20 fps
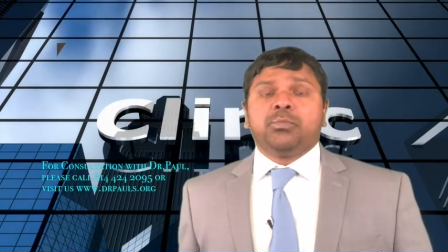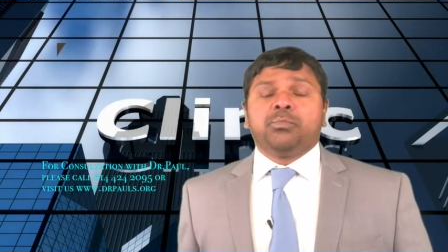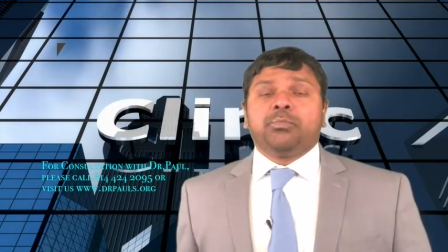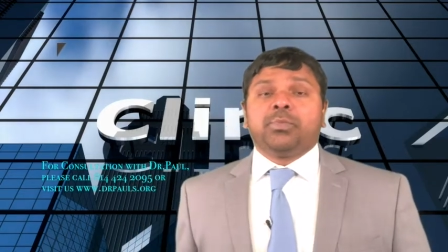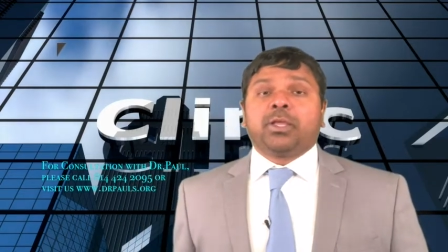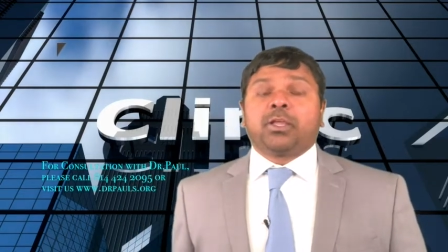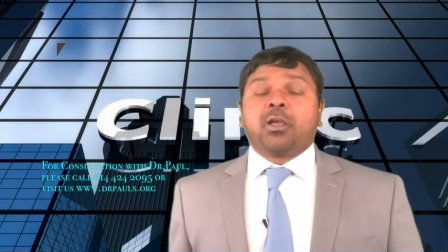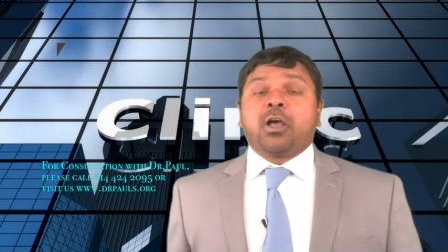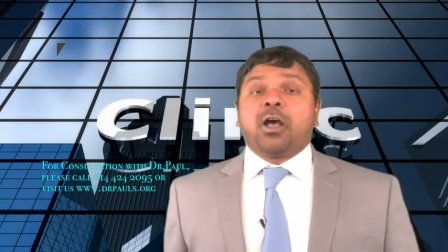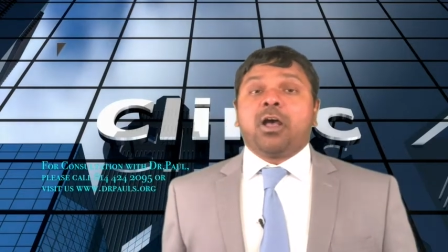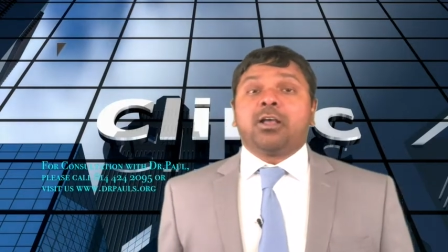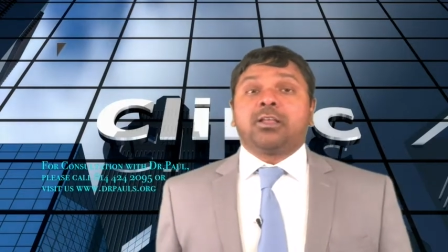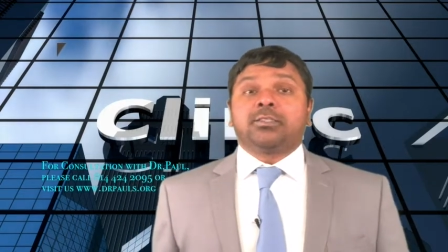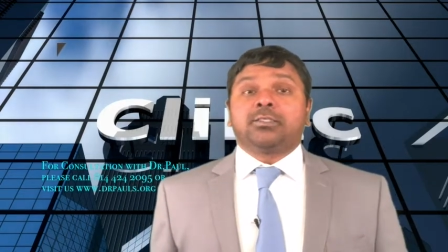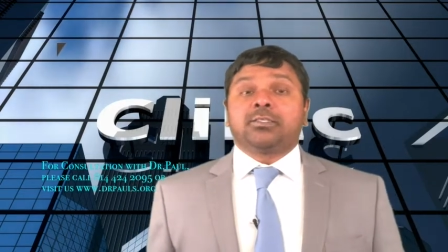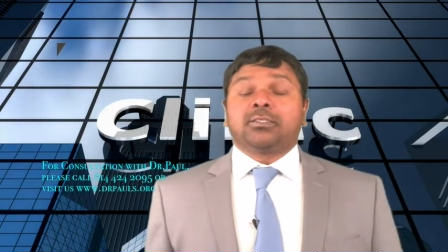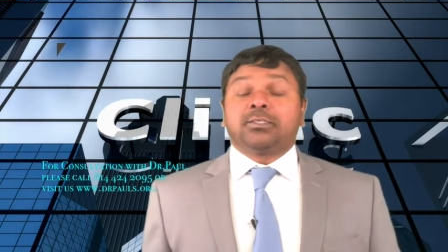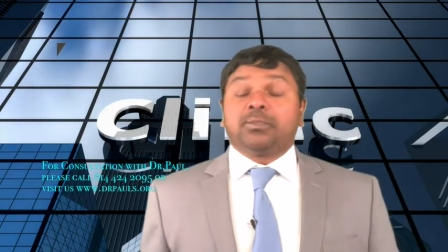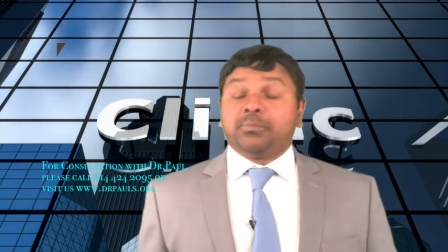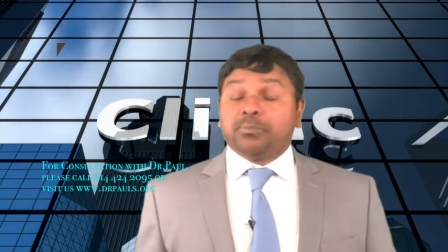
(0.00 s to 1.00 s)

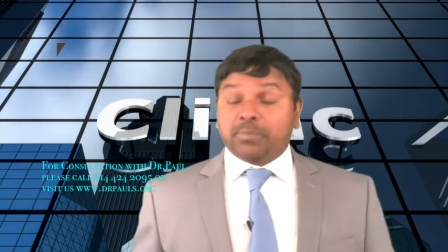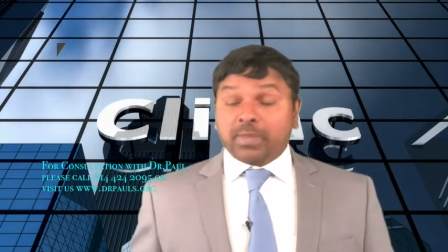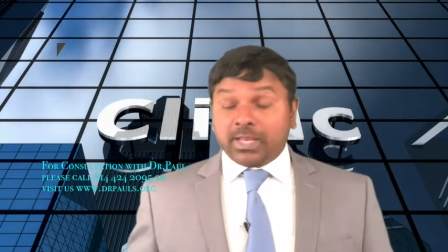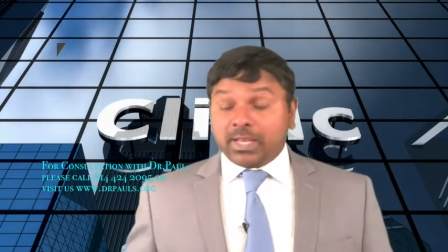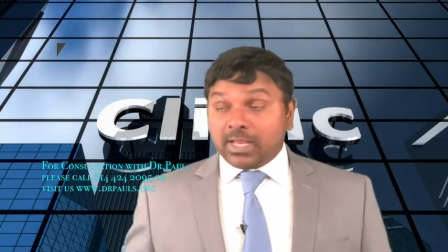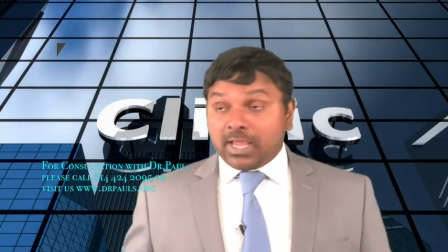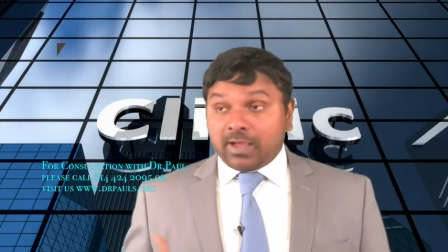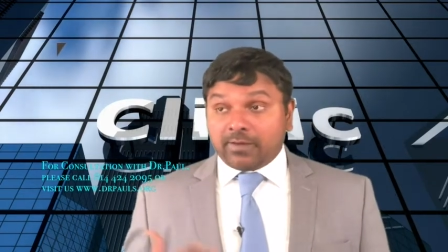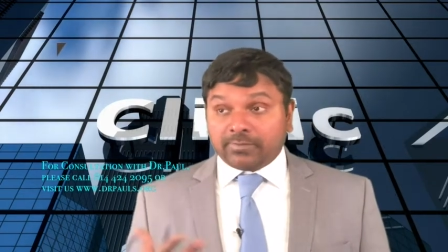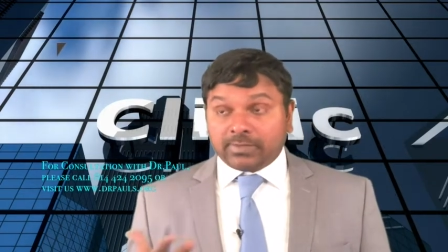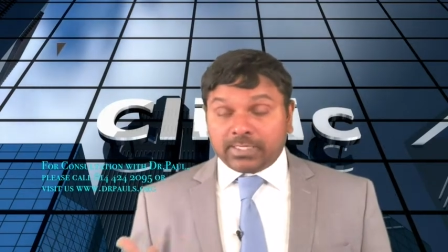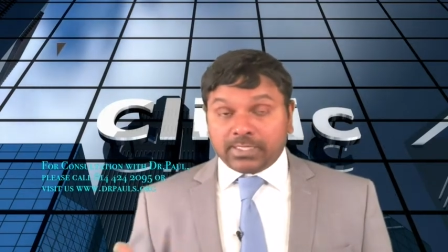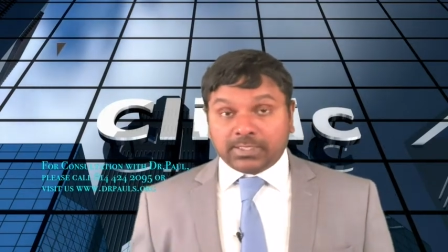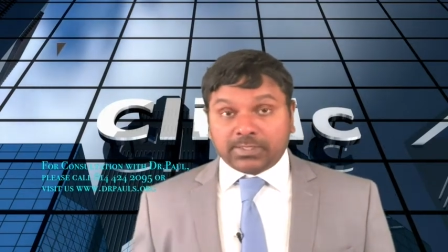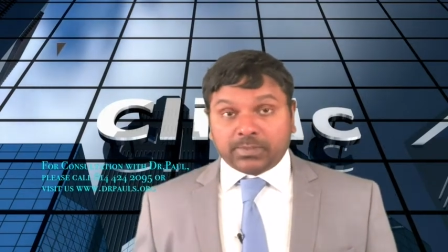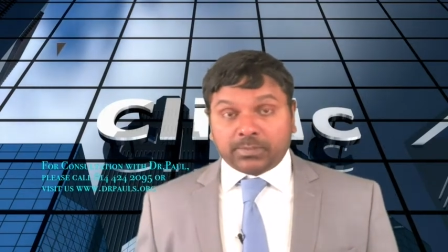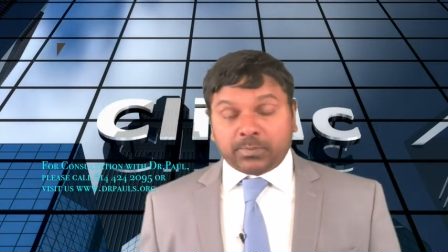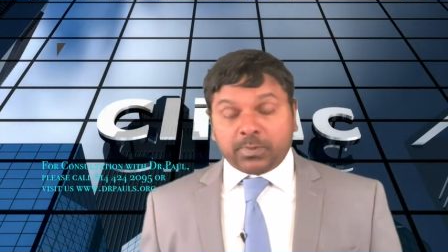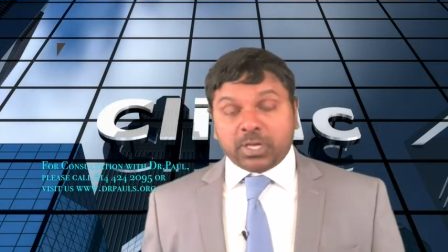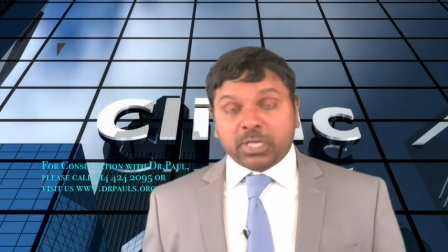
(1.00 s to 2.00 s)
because many of
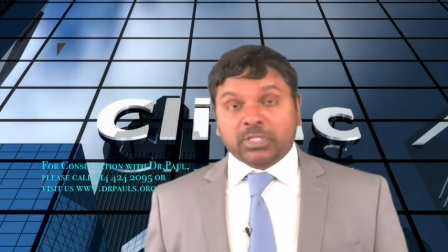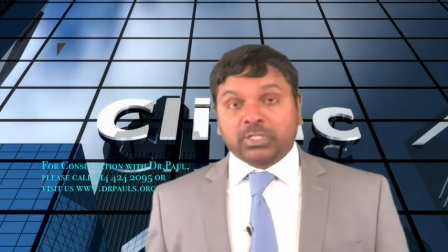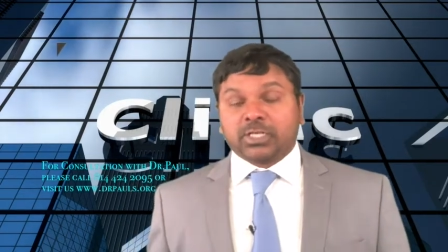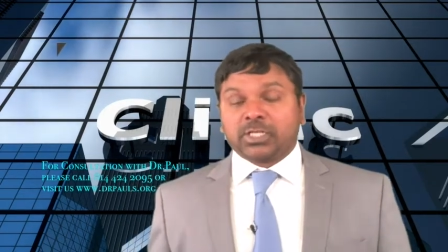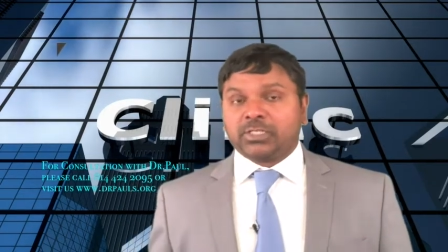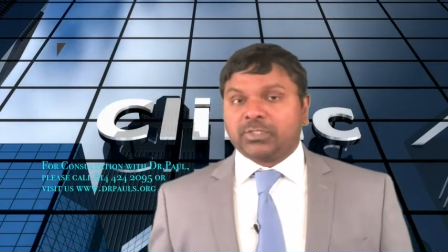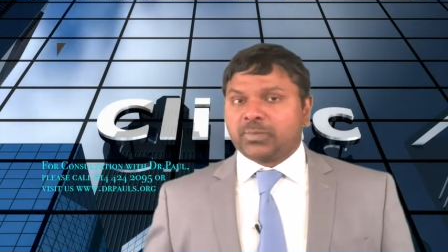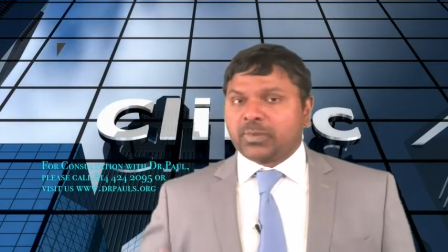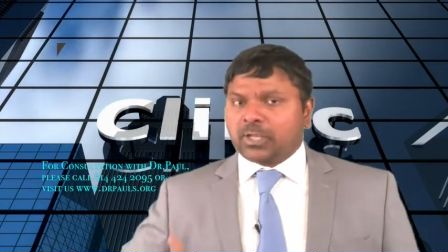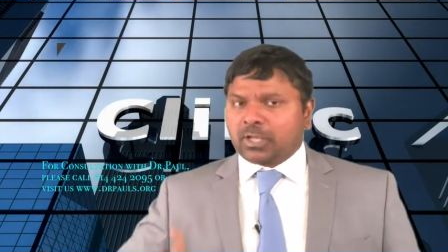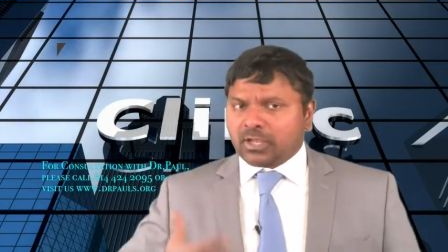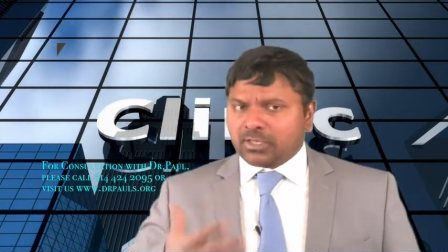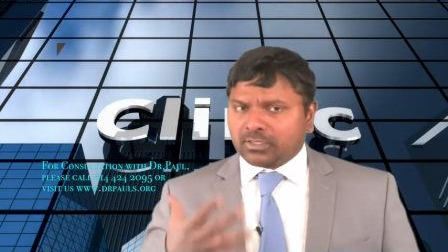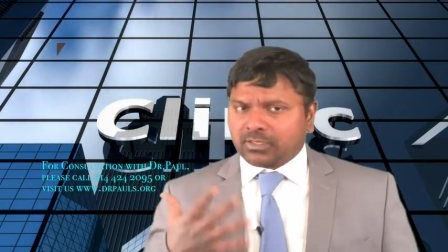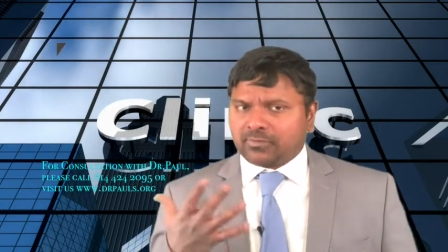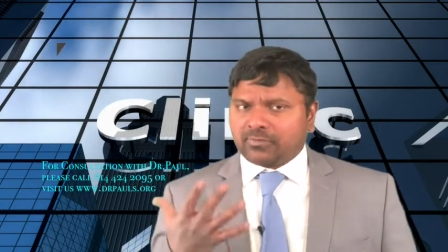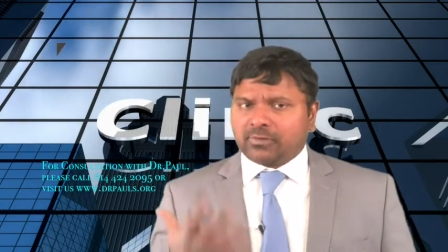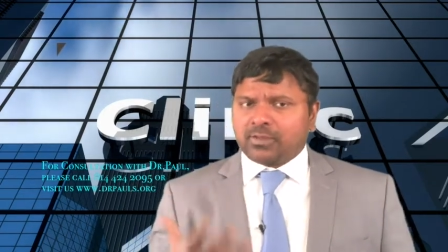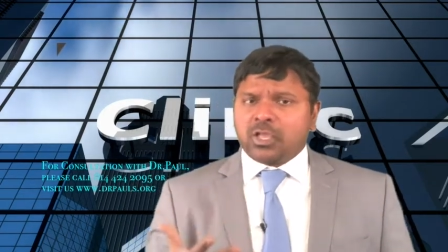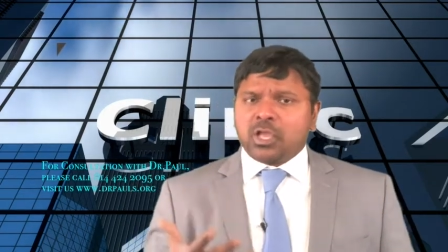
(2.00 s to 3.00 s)
these patients, because
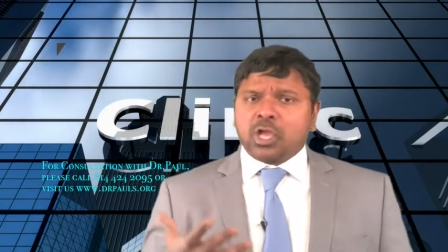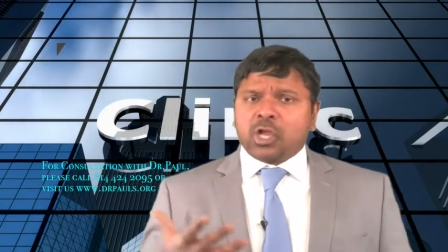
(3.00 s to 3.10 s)
of